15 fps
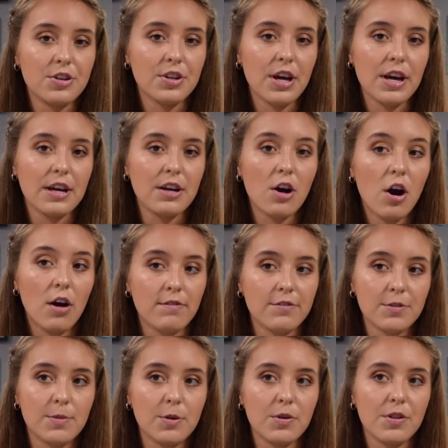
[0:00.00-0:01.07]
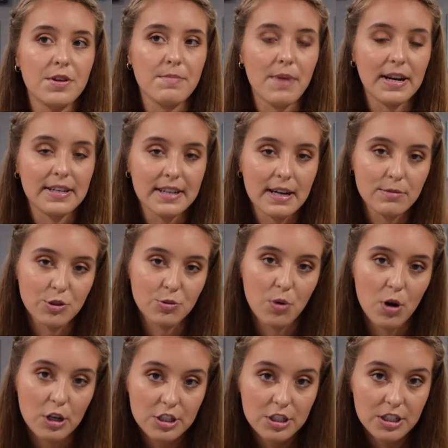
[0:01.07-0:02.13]
you're like comfortable with the amount of times you're
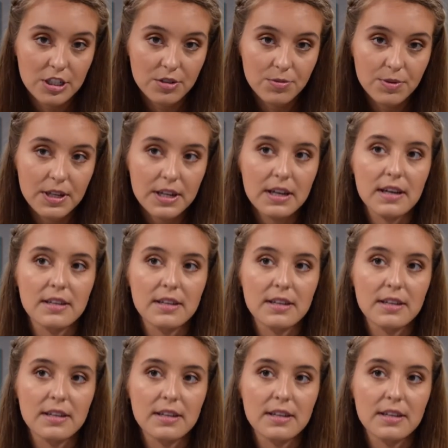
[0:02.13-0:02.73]
washing it a week,